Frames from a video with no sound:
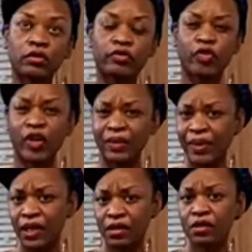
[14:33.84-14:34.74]
40
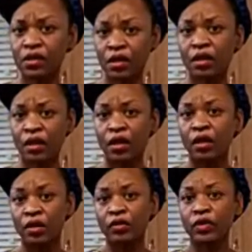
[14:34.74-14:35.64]
minutes
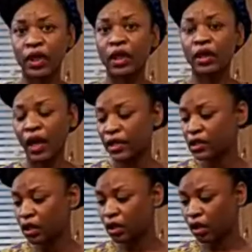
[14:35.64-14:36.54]
to get it nice
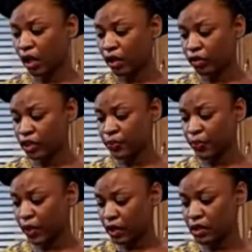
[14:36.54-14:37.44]
and crisp.
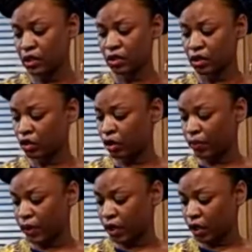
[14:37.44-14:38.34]
But this is still going to
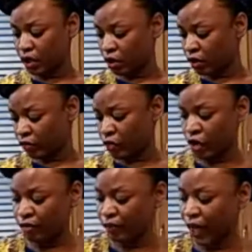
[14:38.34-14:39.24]
be good. Only a few
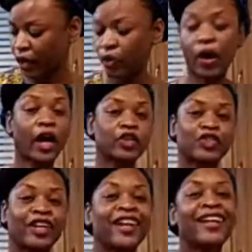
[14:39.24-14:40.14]
of them got a little
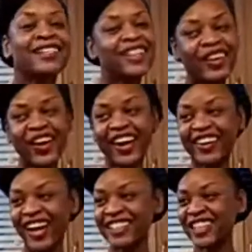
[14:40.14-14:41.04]
extra. So the
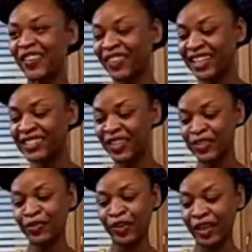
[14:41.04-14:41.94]
rest of it
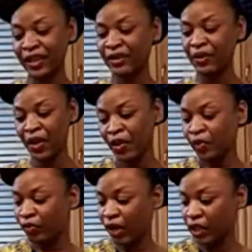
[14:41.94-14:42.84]
is really
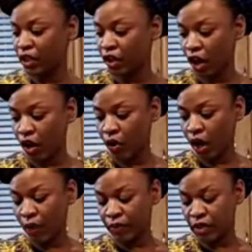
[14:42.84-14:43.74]
ready to
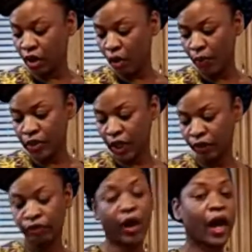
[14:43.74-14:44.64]
go. These are almost like
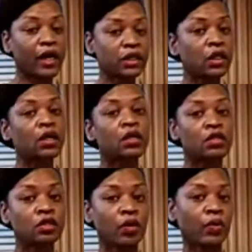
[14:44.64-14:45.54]
fries.
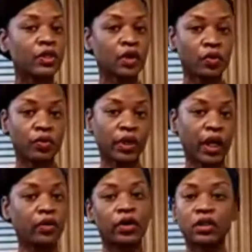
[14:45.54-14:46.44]
So once they cool
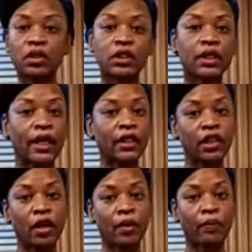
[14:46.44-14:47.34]
down, you can just eat
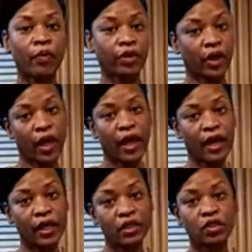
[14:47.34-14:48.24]
them with your
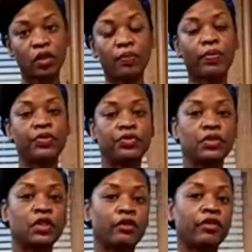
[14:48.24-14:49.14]
hands. You can
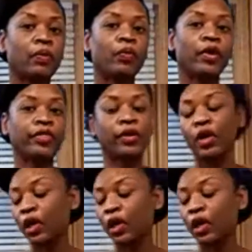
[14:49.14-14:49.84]
serve them with